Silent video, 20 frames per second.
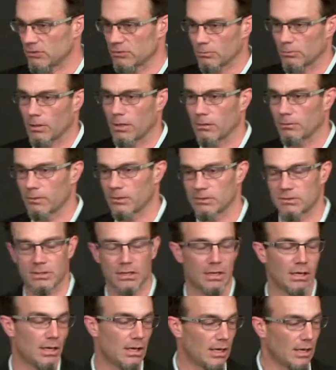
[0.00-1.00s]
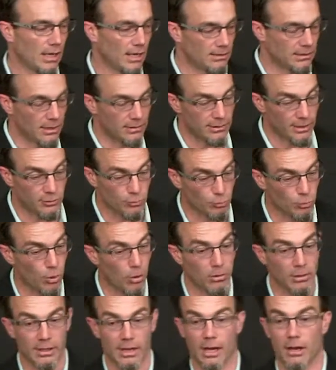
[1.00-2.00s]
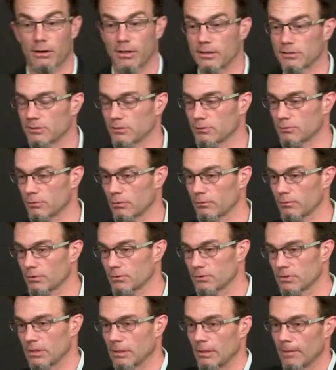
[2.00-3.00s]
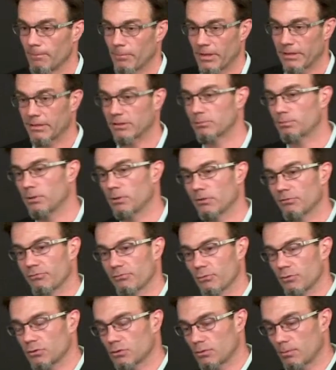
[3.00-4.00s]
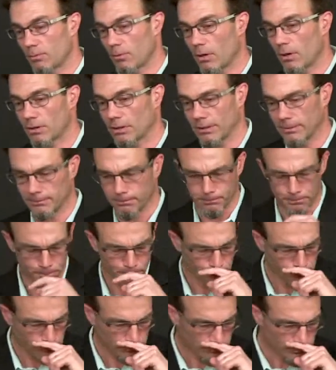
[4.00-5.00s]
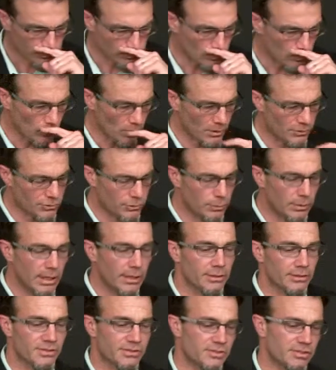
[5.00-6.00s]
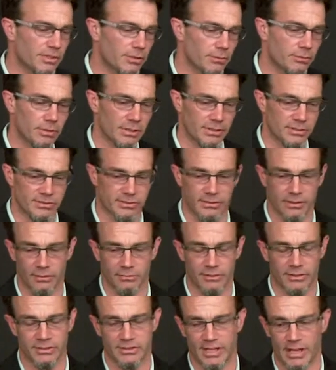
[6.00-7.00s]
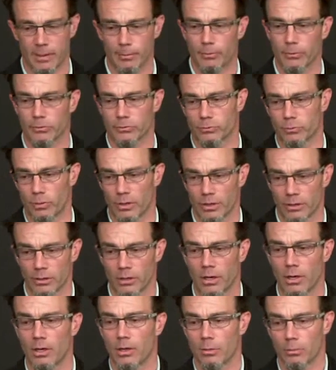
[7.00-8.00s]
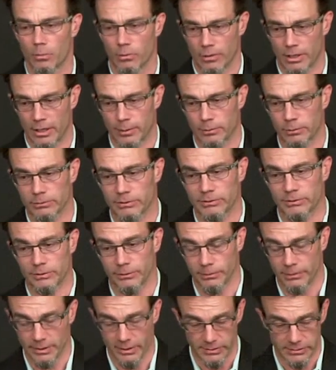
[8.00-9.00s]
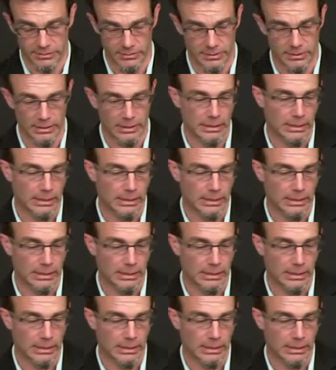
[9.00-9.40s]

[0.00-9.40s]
is around this, and then let's roll it out as a service, and let's be the first to market. And so we had a series of examples where we're able to do this.